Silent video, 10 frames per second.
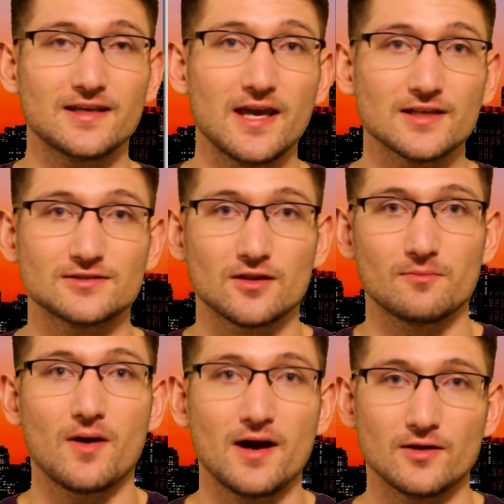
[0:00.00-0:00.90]
kicks to the
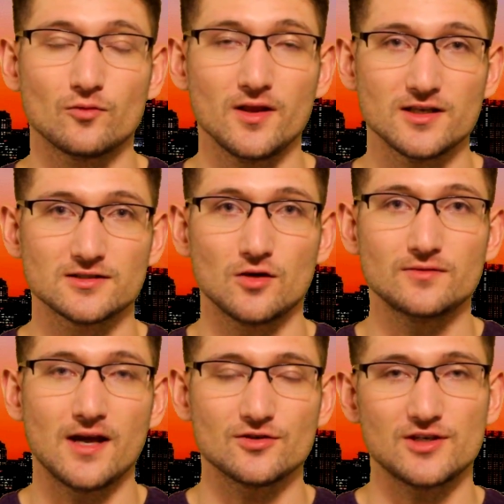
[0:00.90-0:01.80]
body really slowed
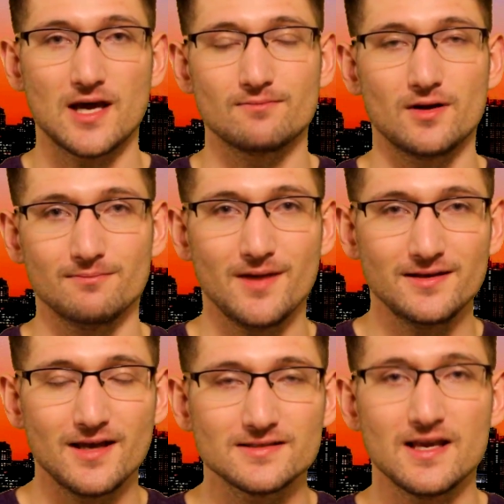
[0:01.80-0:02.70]
down Chad Money
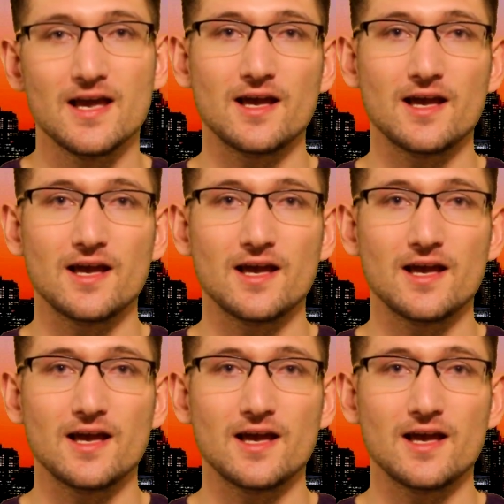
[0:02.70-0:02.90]
Mendez.